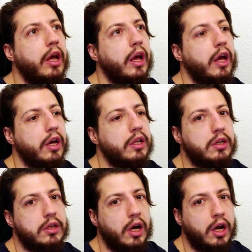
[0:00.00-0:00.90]

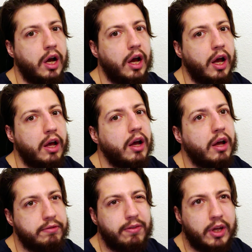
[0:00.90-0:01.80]
And
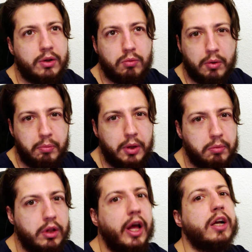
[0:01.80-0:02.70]
I think when
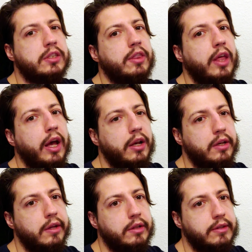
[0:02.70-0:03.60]
people ask
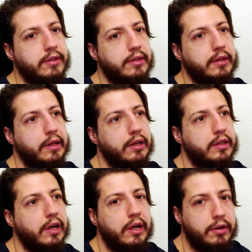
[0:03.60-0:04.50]
that, it
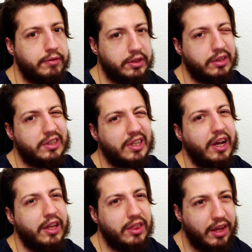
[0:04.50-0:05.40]
kind of is a
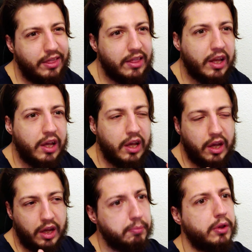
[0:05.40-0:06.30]
sign that
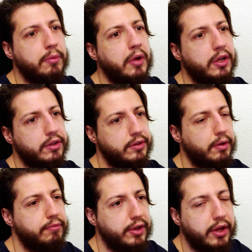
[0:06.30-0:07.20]
people imagine
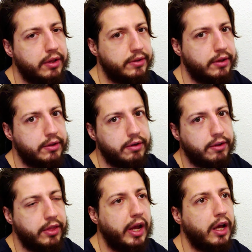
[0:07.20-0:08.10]
something else
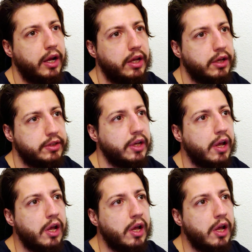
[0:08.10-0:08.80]
under that. I guess